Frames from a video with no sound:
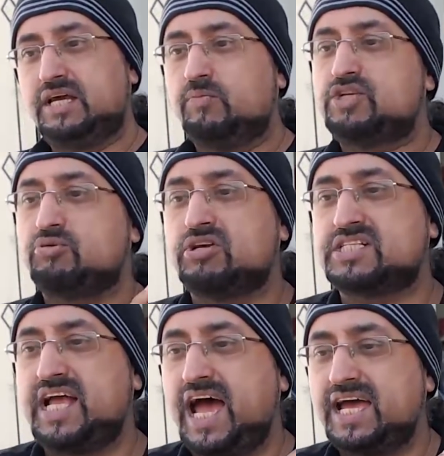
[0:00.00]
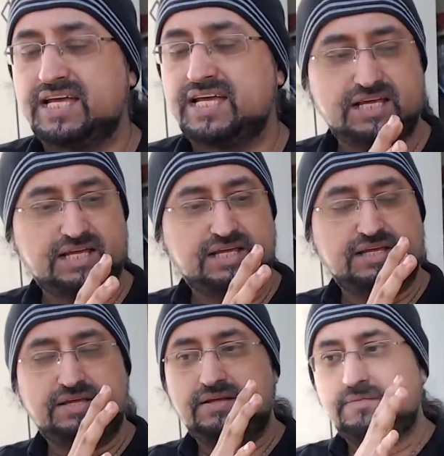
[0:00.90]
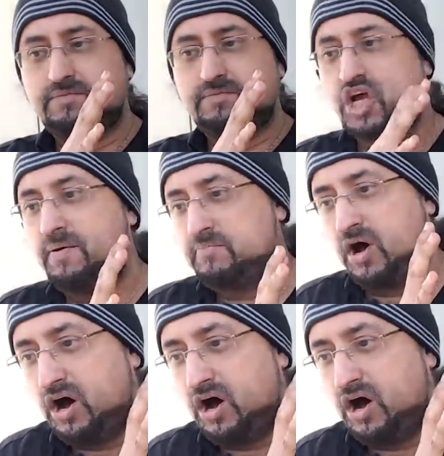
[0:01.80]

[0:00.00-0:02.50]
which was that some